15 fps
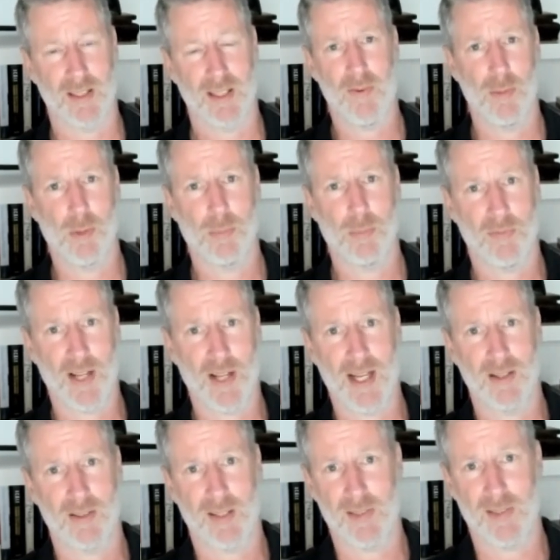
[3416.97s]
and far more
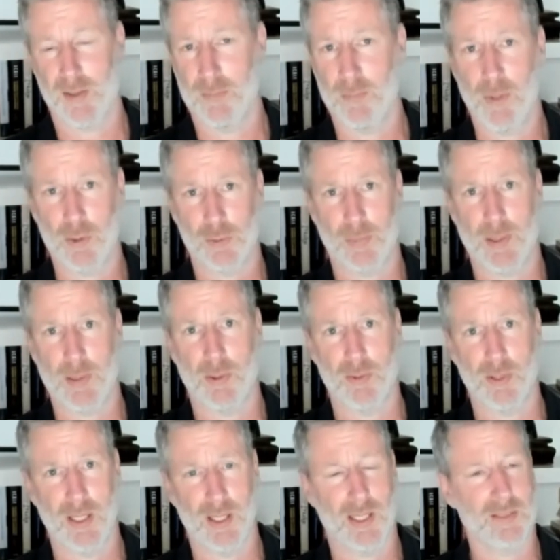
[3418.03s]
profound, I think, than most
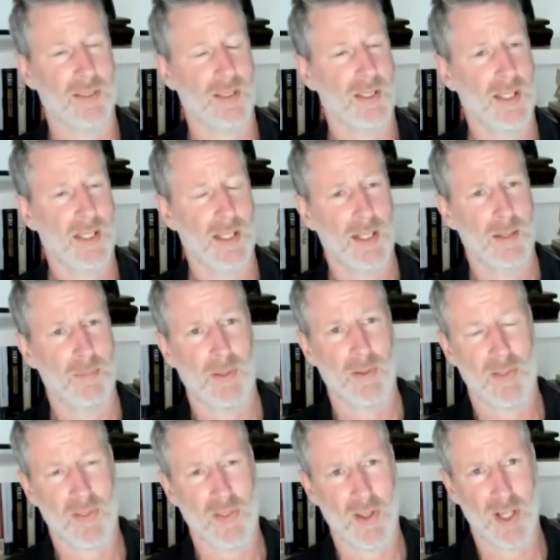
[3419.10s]
people realize.
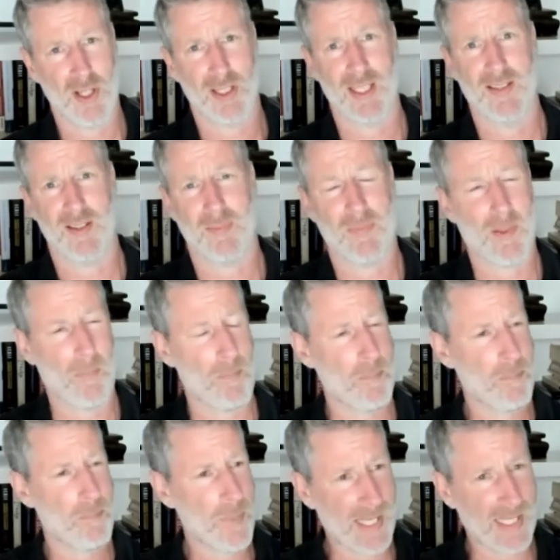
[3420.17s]
But thirdly, the
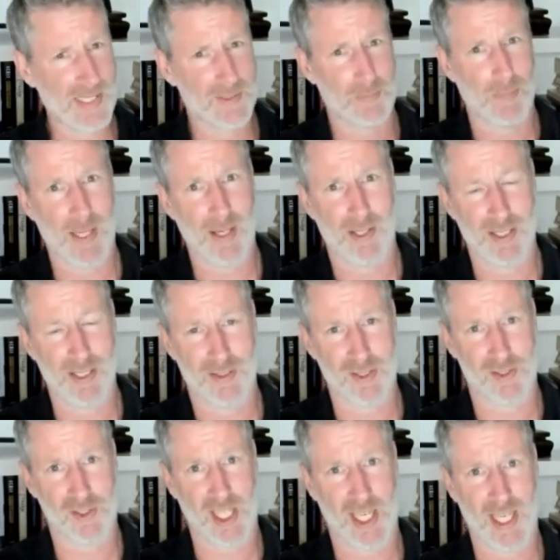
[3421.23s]
biggest barrier
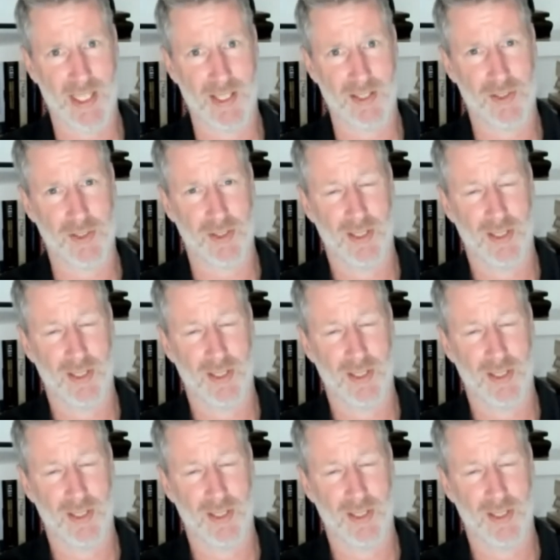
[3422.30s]
to change